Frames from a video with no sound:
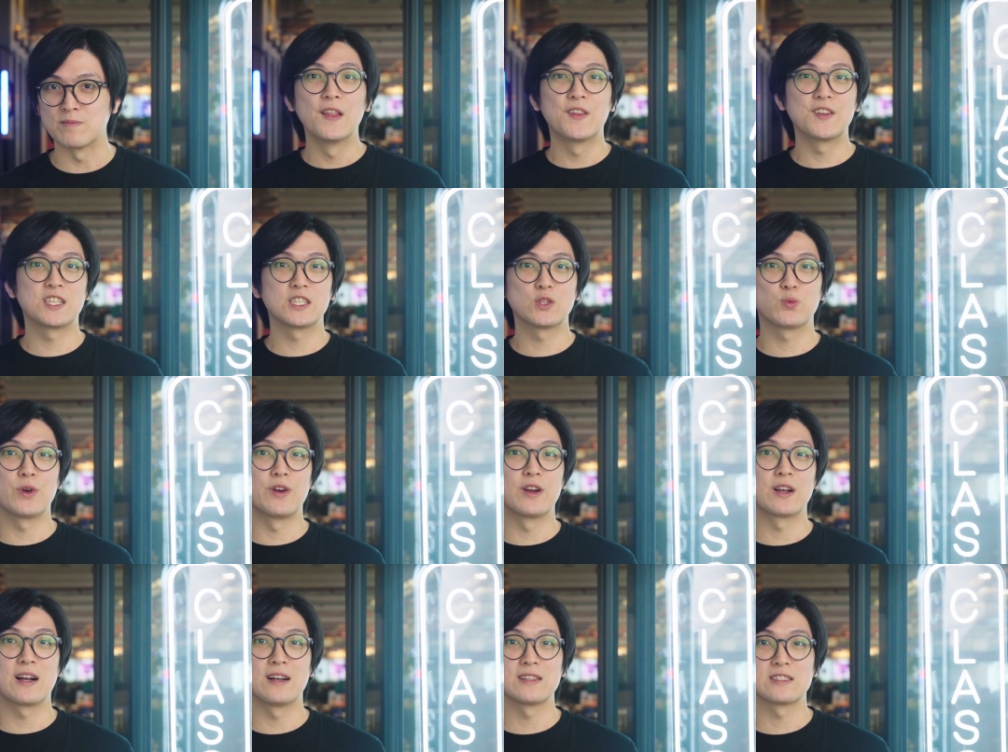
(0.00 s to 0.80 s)
This is
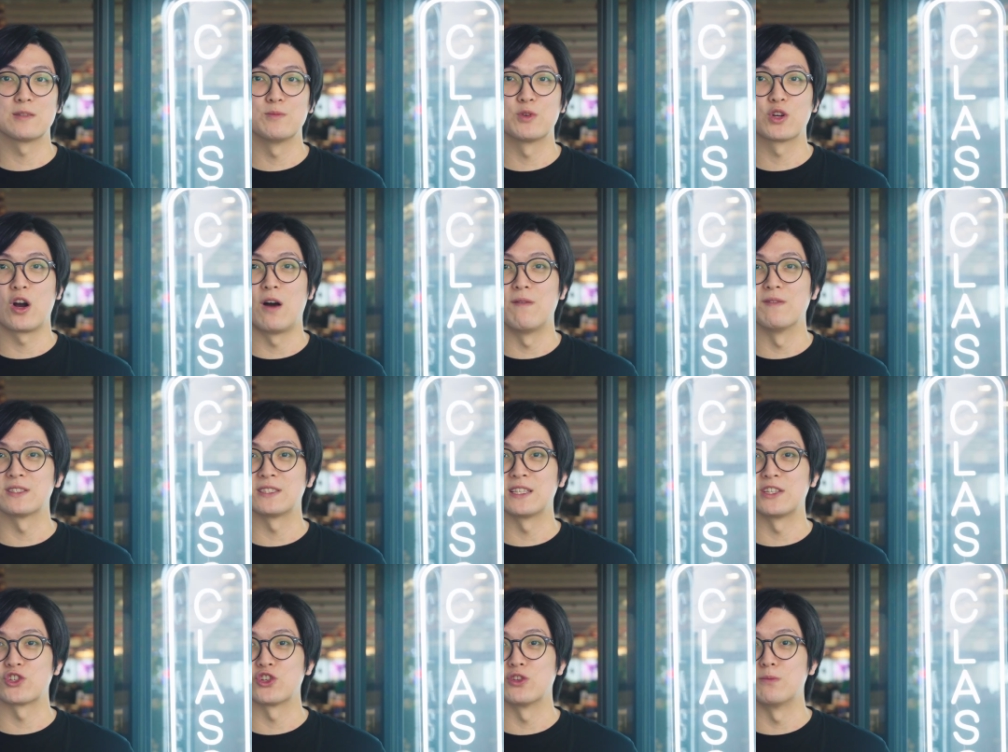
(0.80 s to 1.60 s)
where a customer
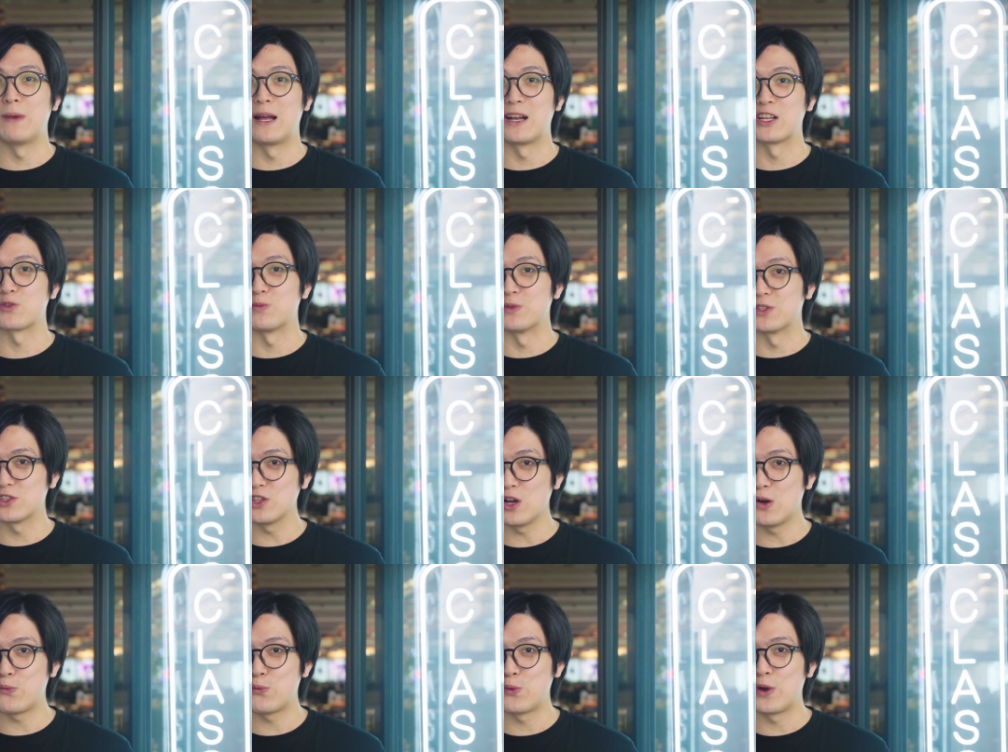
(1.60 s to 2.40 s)
conversation management
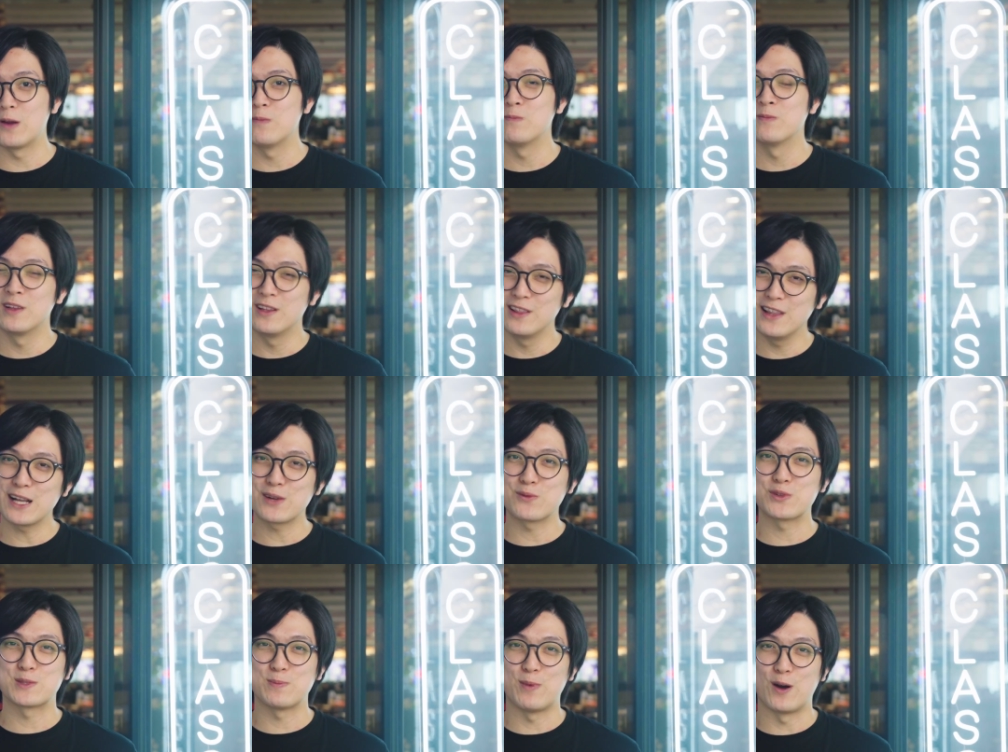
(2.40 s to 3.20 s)
software
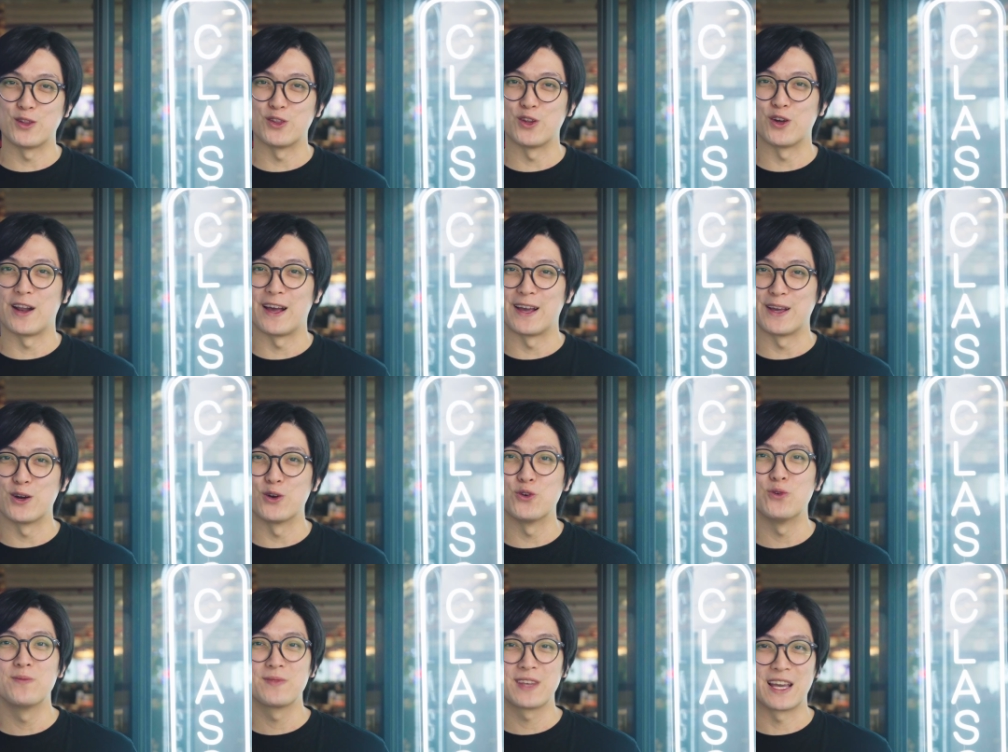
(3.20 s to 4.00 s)
like Respond dot i
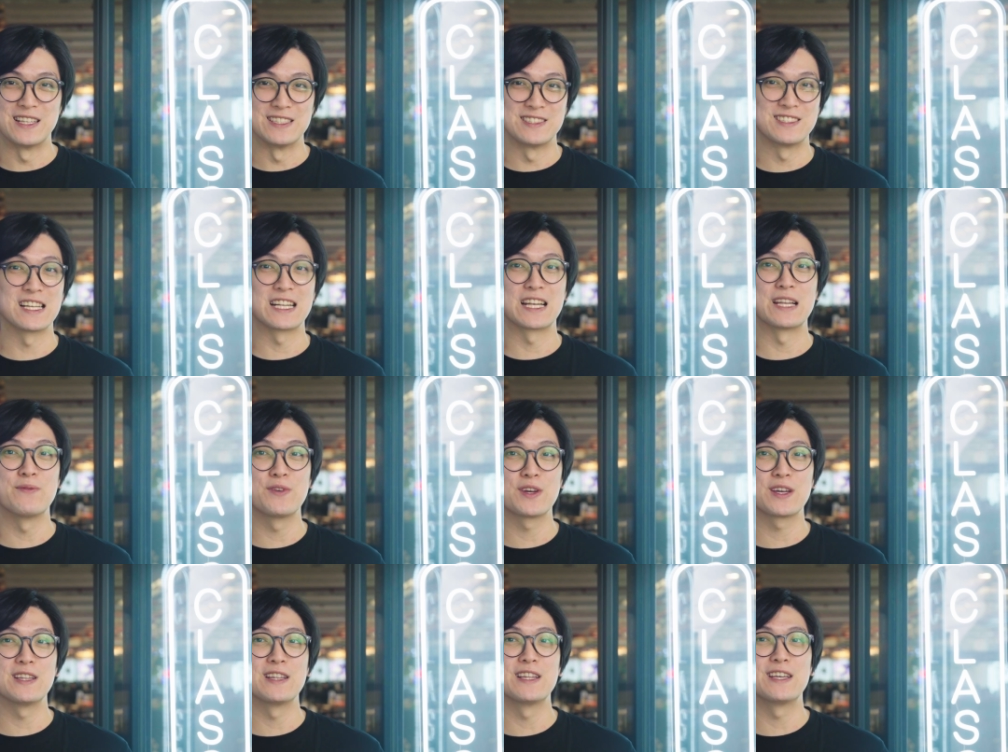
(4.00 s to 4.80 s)
o can
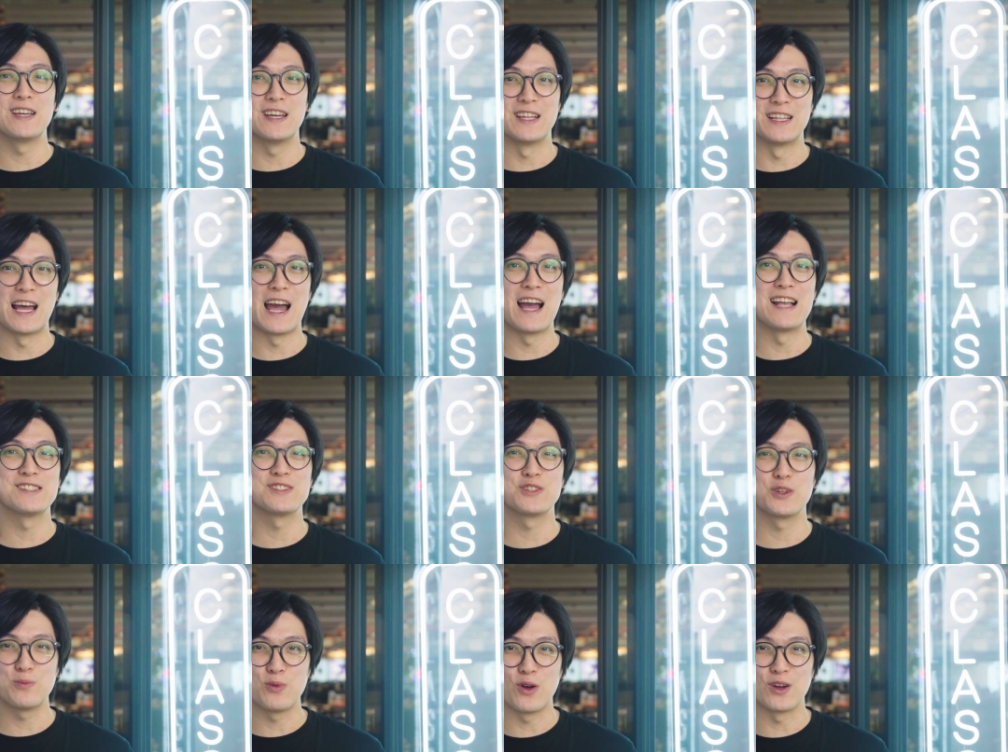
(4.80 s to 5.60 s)
significantly
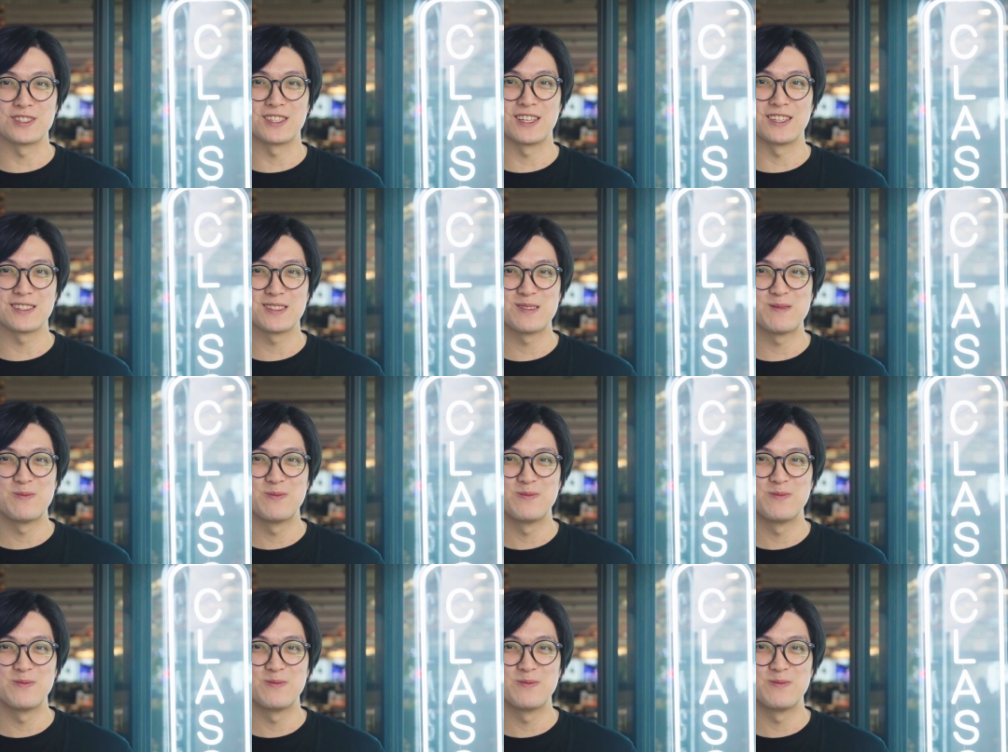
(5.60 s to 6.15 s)
enhance your process.